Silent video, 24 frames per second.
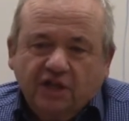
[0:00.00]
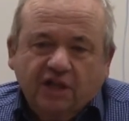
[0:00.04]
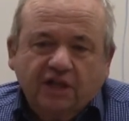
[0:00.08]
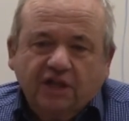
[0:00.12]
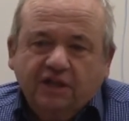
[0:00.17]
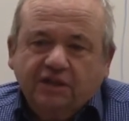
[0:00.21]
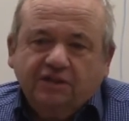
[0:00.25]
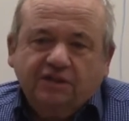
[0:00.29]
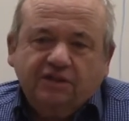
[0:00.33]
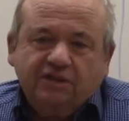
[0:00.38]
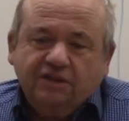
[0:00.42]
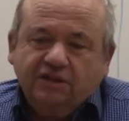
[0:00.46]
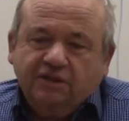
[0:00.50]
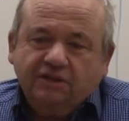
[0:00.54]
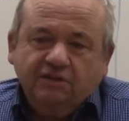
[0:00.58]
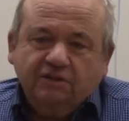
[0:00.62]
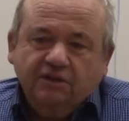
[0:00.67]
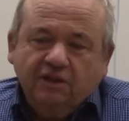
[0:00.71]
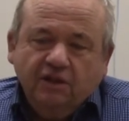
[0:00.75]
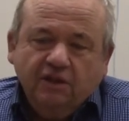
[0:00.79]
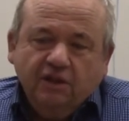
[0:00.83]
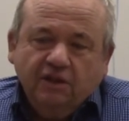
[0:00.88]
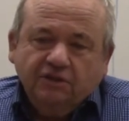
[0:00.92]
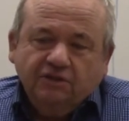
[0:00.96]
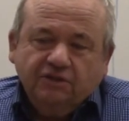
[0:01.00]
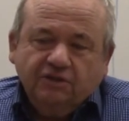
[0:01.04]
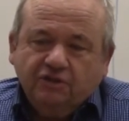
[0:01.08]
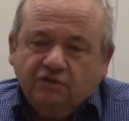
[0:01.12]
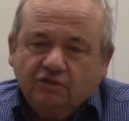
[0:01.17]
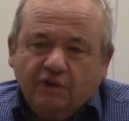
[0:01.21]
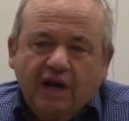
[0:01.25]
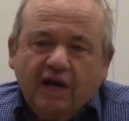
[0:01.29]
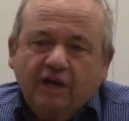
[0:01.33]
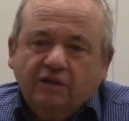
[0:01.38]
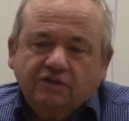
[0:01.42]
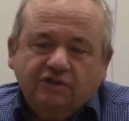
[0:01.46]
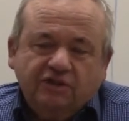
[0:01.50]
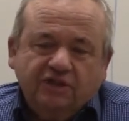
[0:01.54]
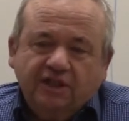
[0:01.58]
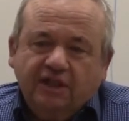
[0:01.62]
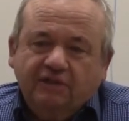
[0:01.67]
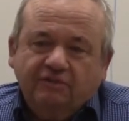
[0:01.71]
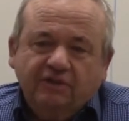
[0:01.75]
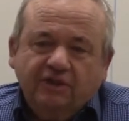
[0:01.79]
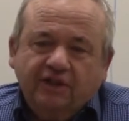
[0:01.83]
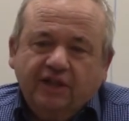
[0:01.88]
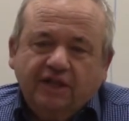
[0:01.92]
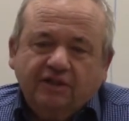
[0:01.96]
cuts and the droughts and
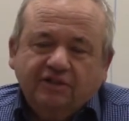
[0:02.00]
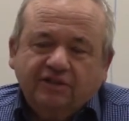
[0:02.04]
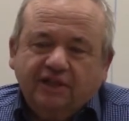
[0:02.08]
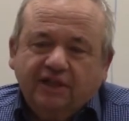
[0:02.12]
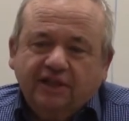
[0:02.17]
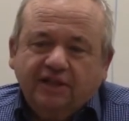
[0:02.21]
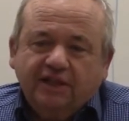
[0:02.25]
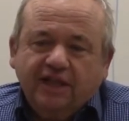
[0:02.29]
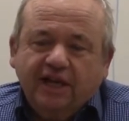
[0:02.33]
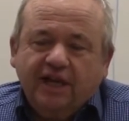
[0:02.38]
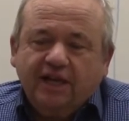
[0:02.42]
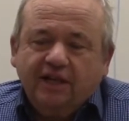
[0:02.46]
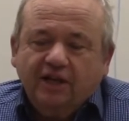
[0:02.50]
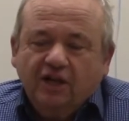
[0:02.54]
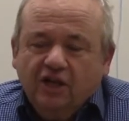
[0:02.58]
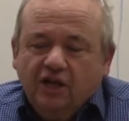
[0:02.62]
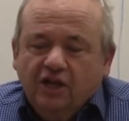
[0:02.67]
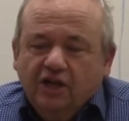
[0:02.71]
everything else like that.